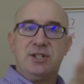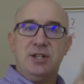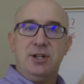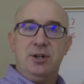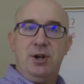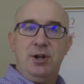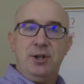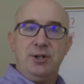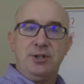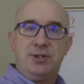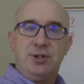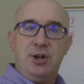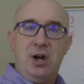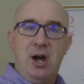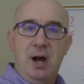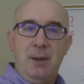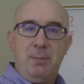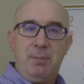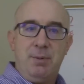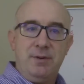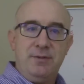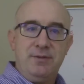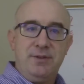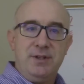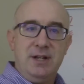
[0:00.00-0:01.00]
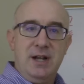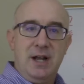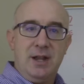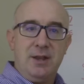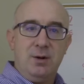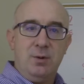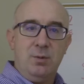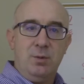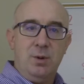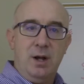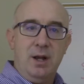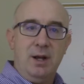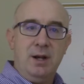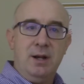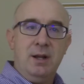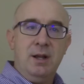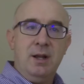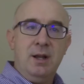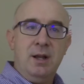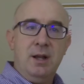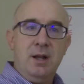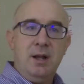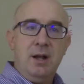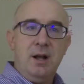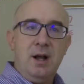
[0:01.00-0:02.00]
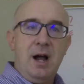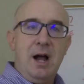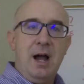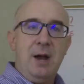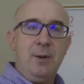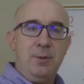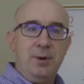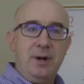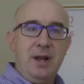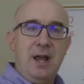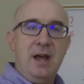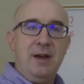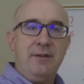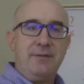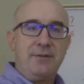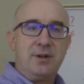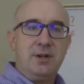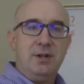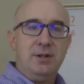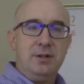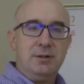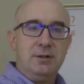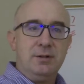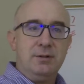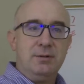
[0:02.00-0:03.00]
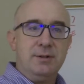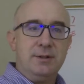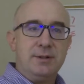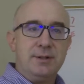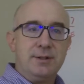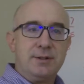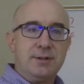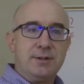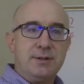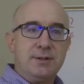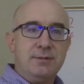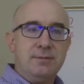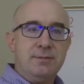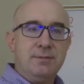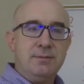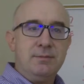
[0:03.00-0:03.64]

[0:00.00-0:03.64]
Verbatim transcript: it on top of the other one, I would have congruence.